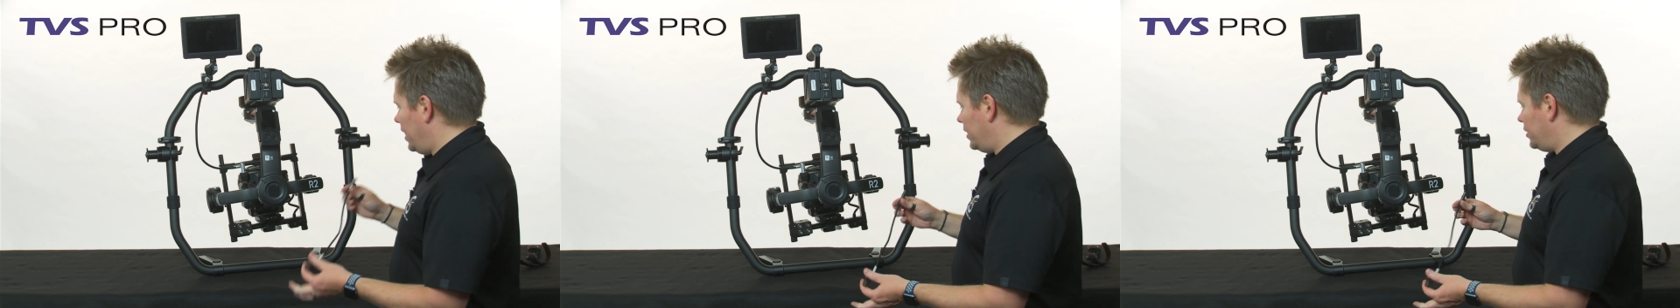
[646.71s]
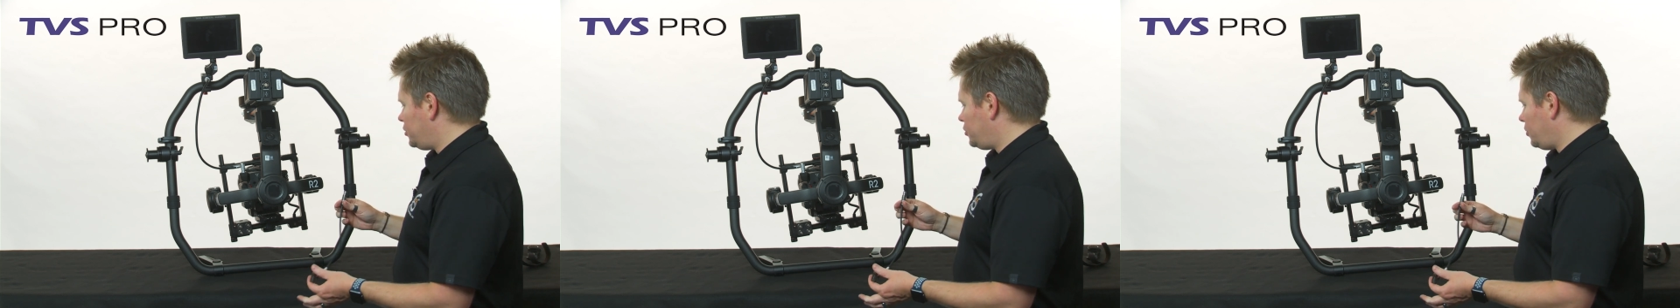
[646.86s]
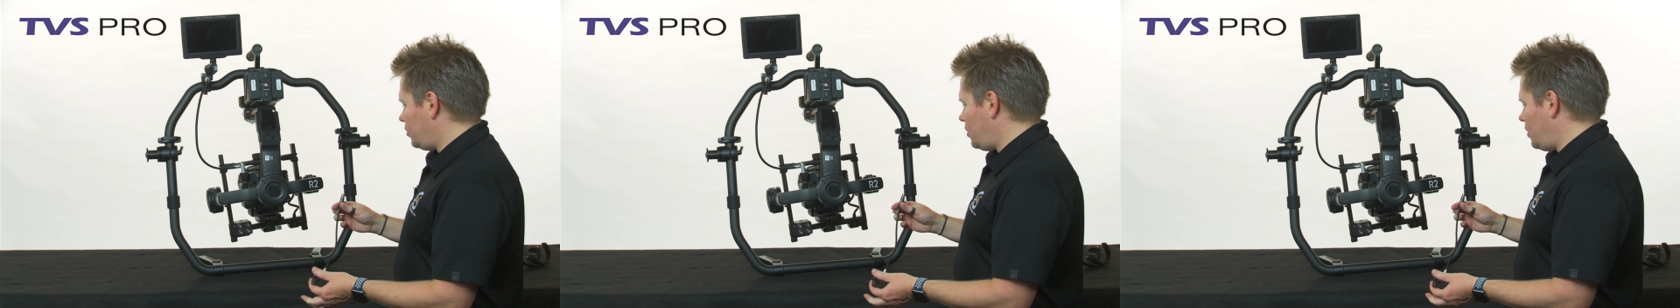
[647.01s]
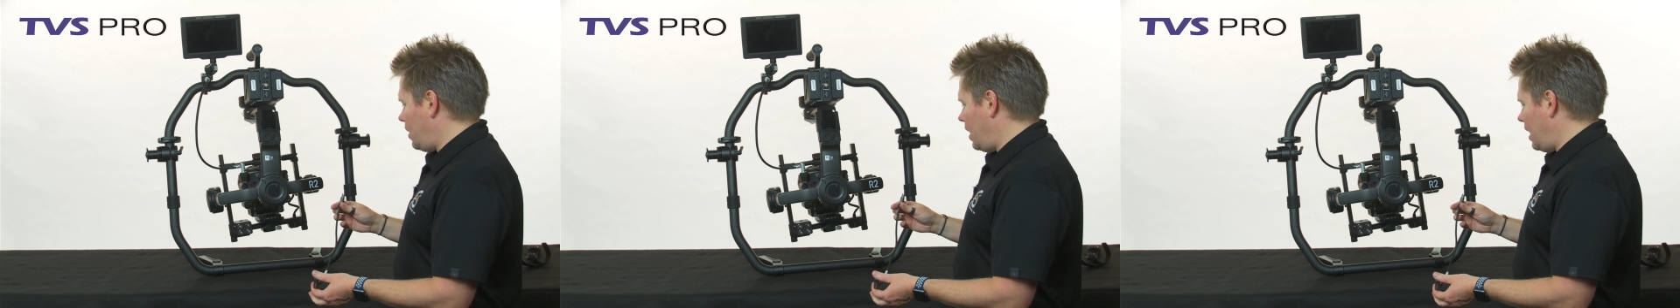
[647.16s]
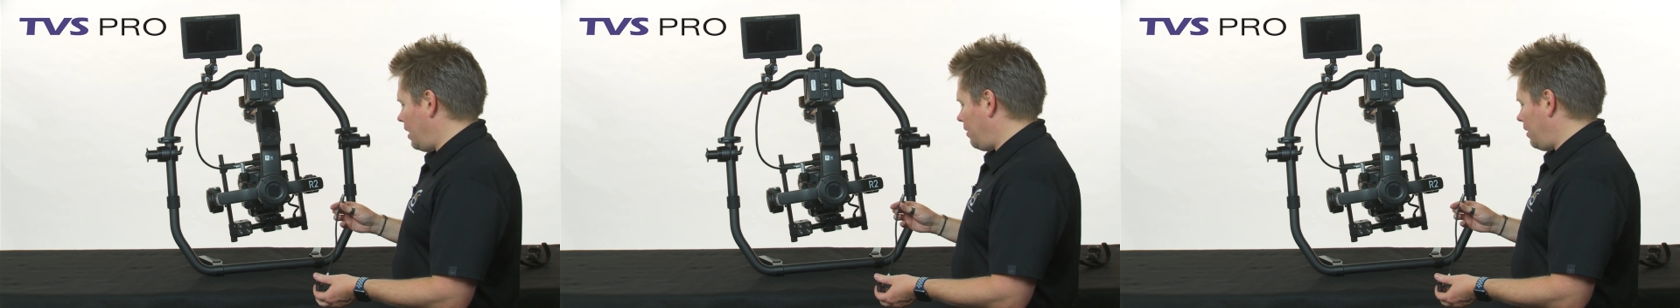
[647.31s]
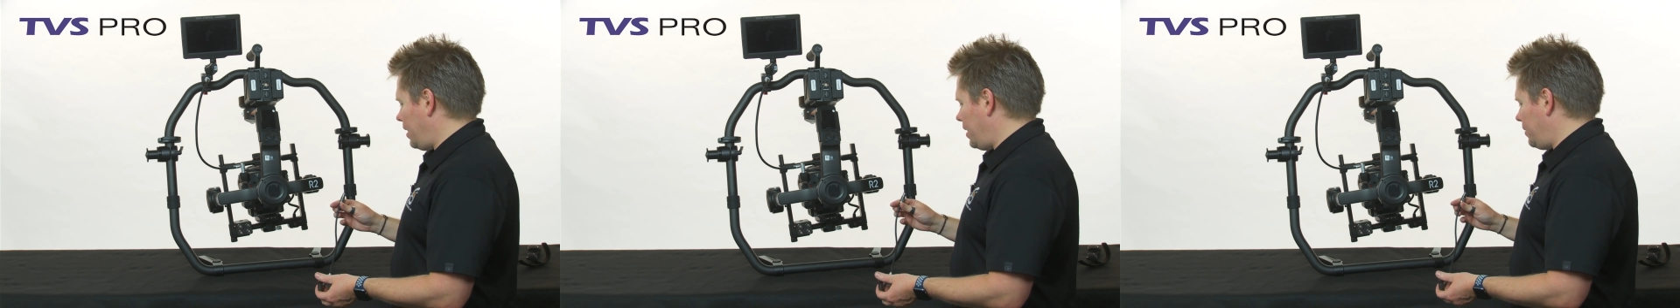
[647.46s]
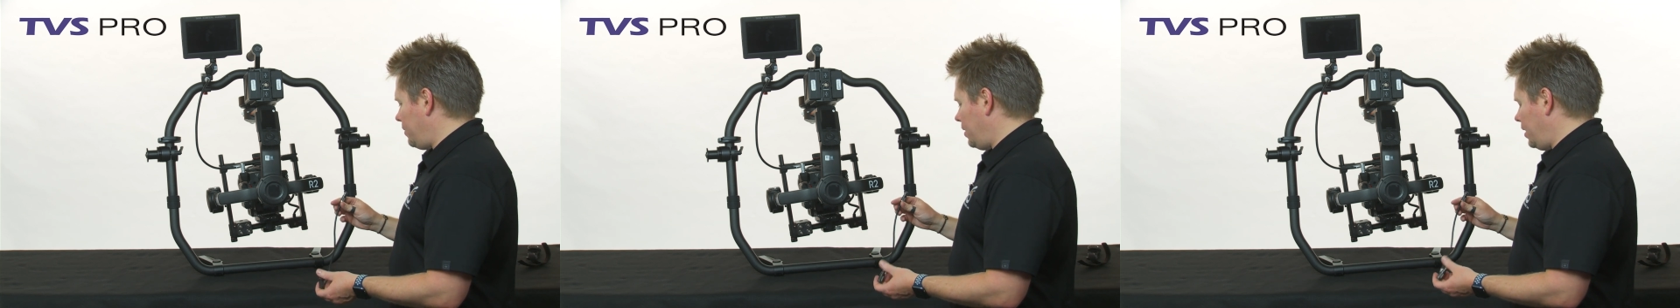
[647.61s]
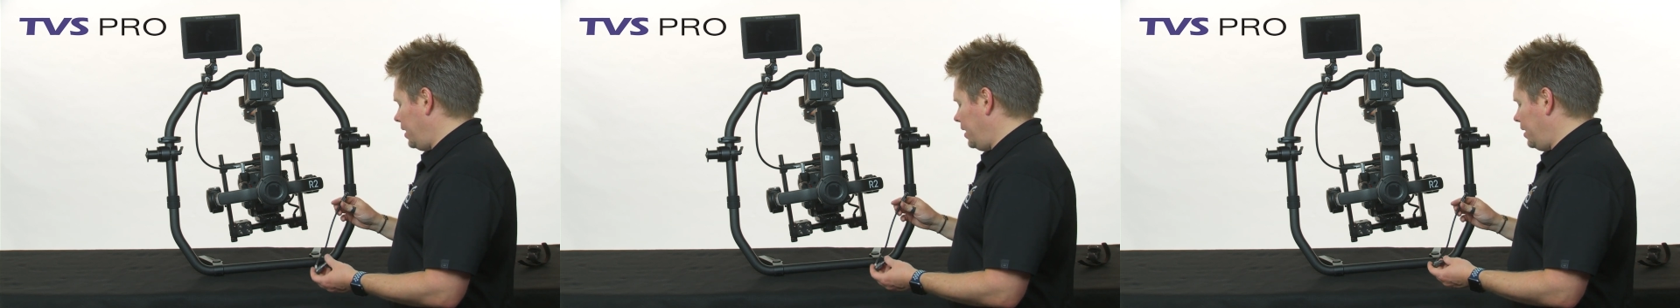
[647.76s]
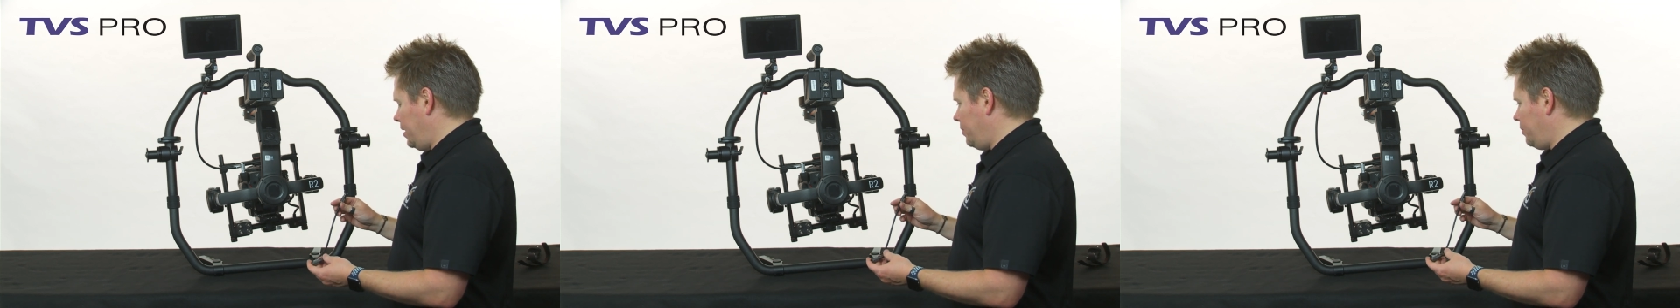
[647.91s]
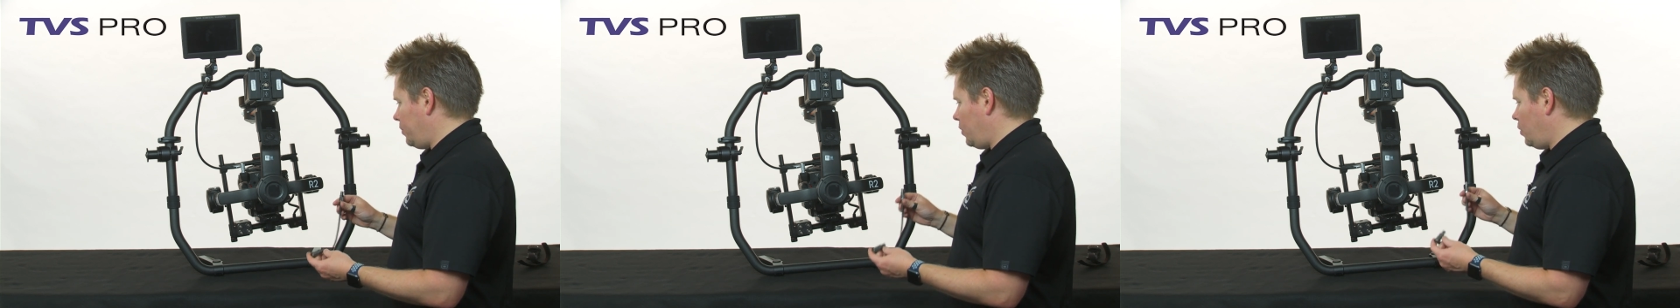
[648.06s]
and show you how I
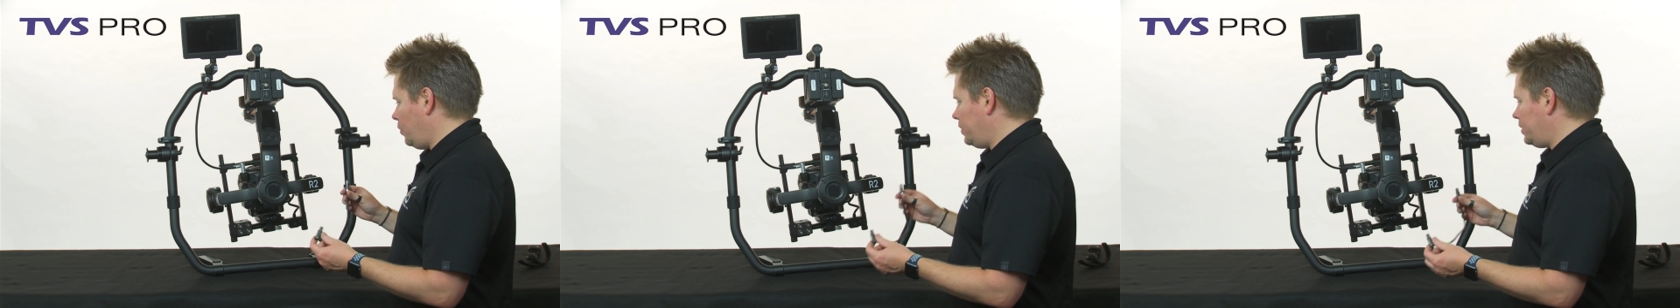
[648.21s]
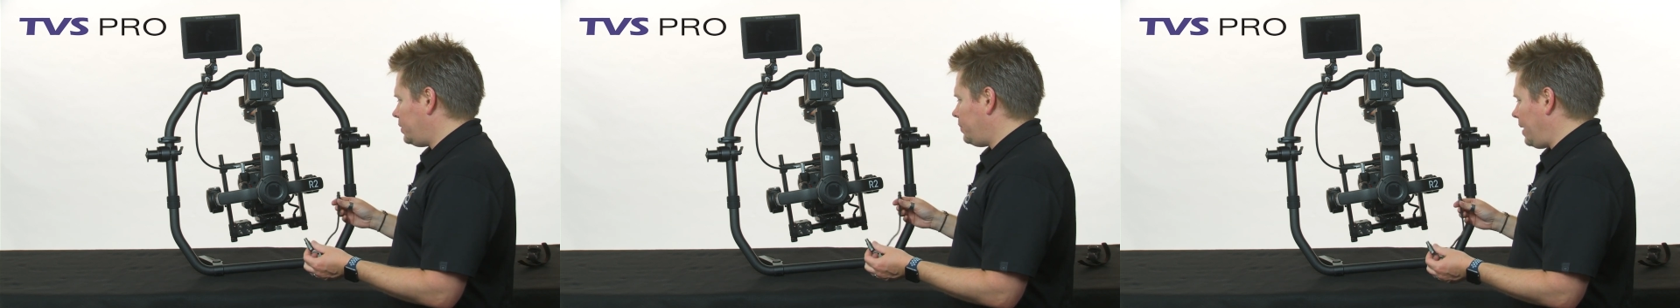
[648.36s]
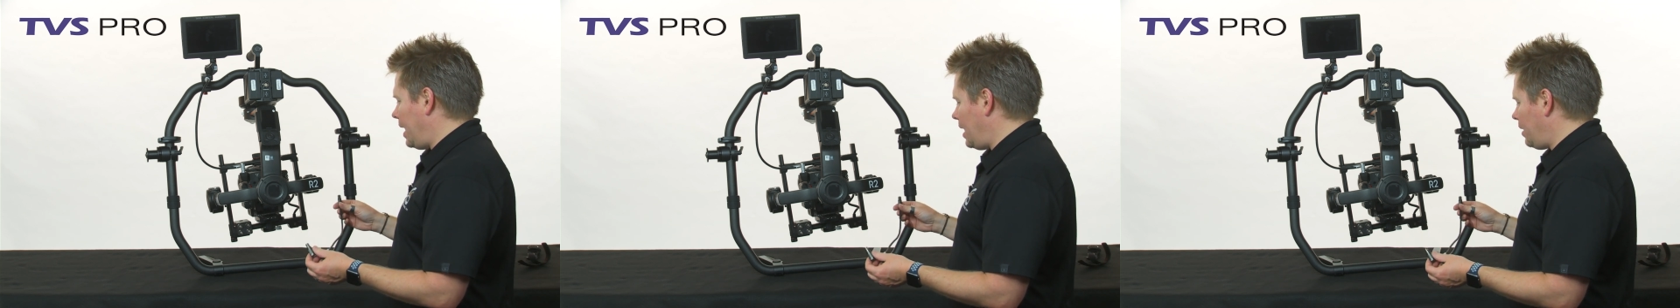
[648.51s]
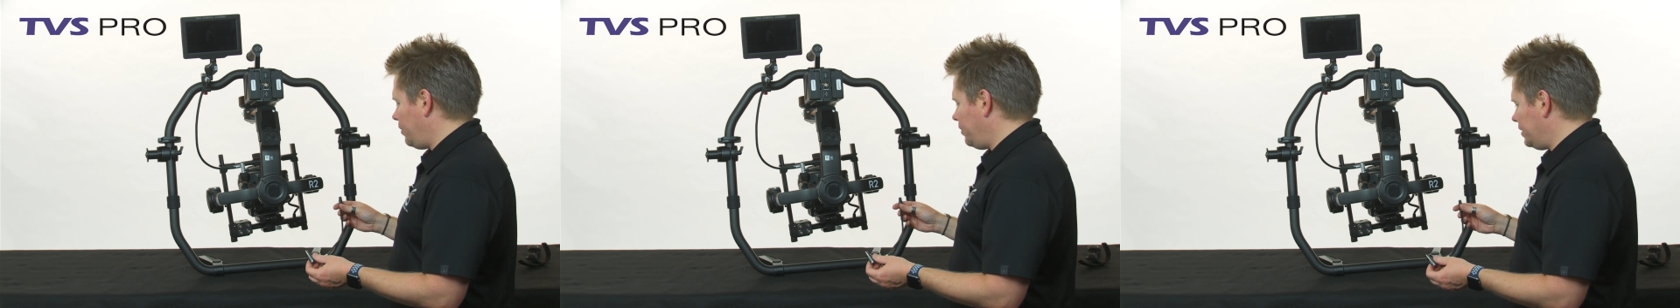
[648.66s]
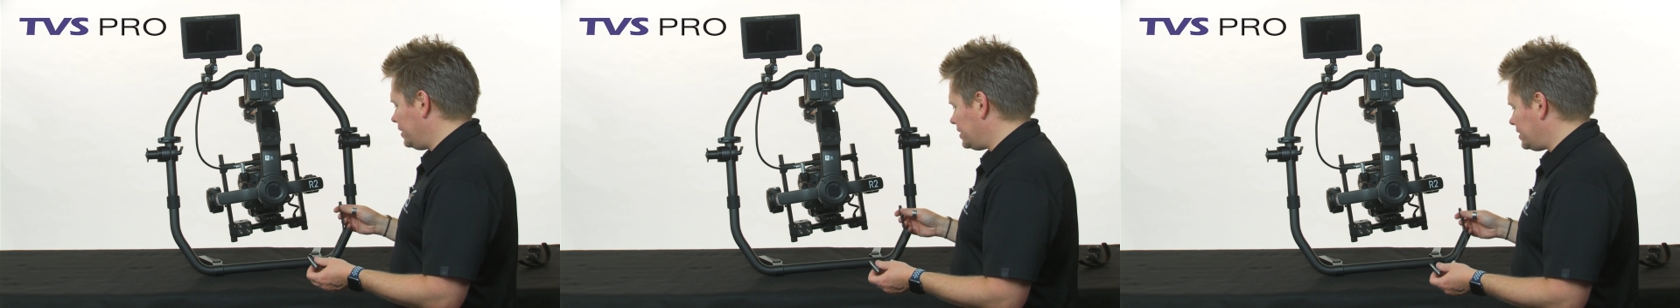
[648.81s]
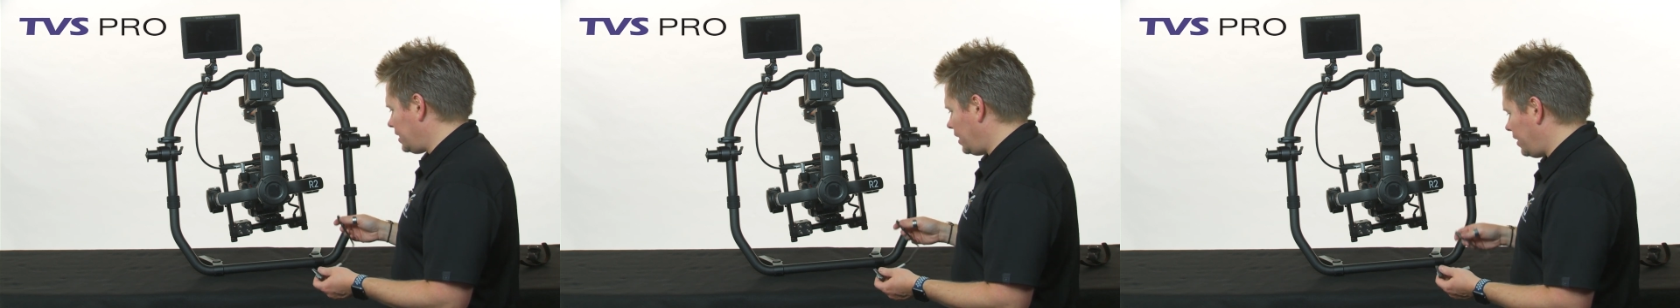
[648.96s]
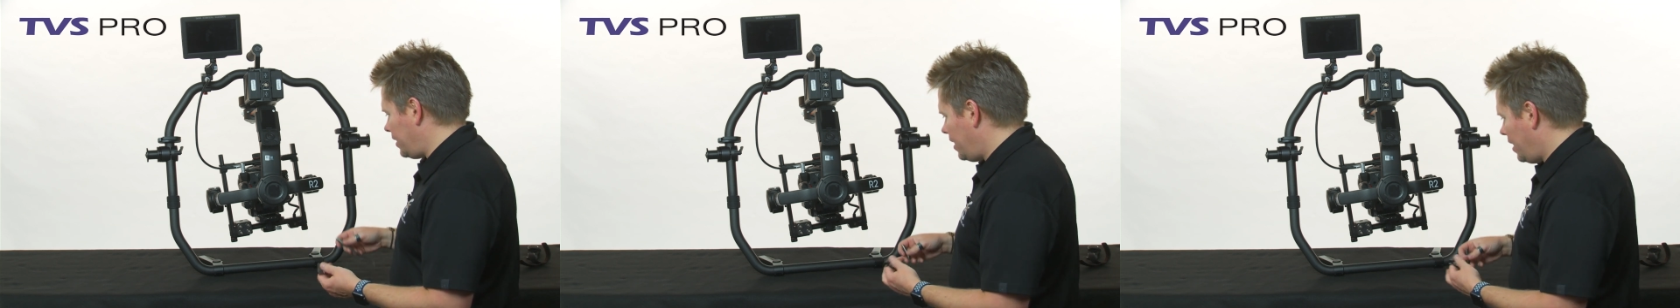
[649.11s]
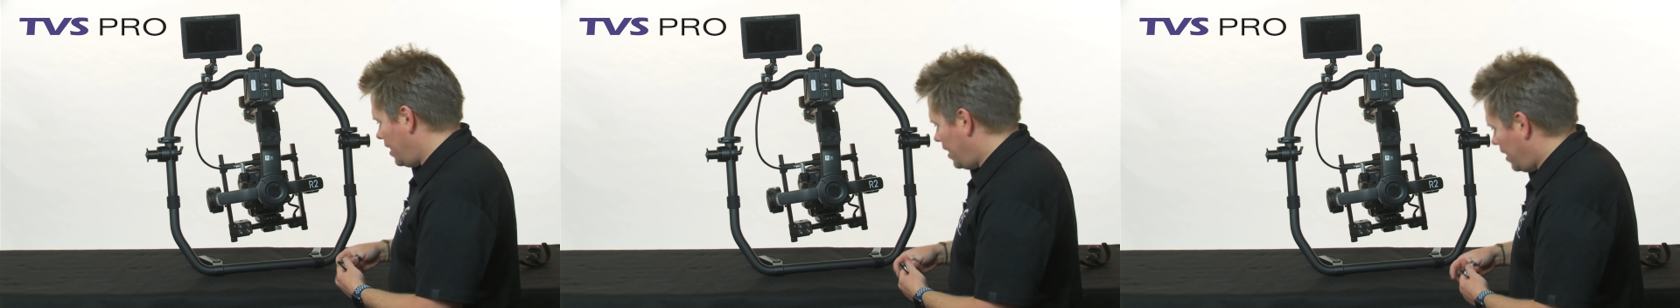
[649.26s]
am going to power this on.